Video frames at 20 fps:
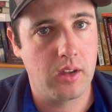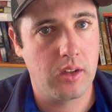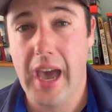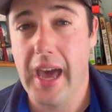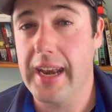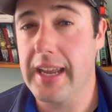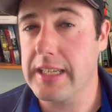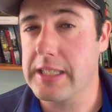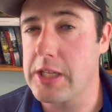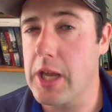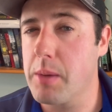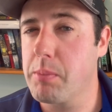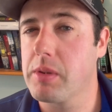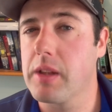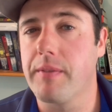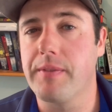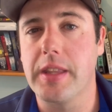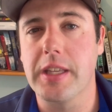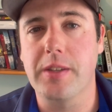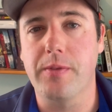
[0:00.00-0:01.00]
An example
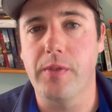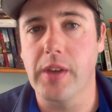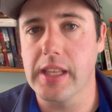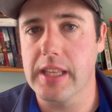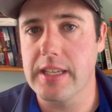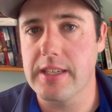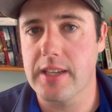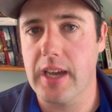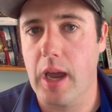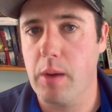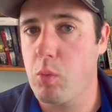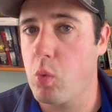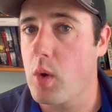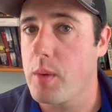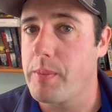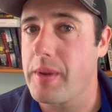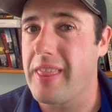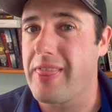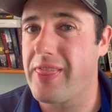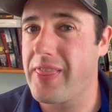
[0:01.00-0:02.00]
of this villain type would
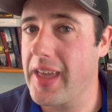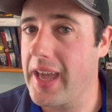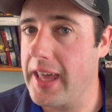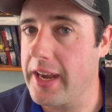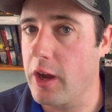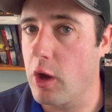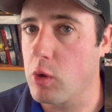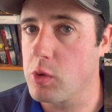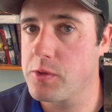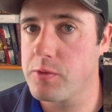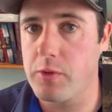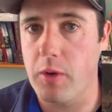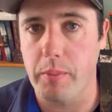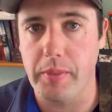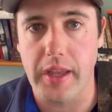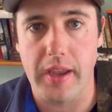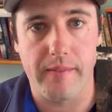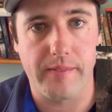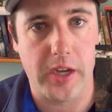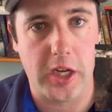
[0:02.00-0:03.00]
be Thanos from
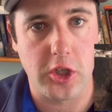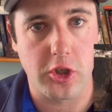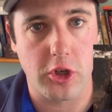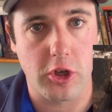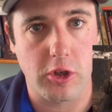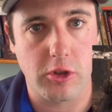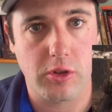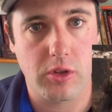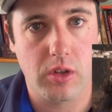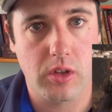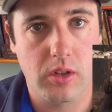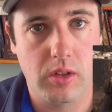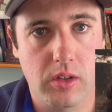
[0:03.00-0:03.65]
the Avengers.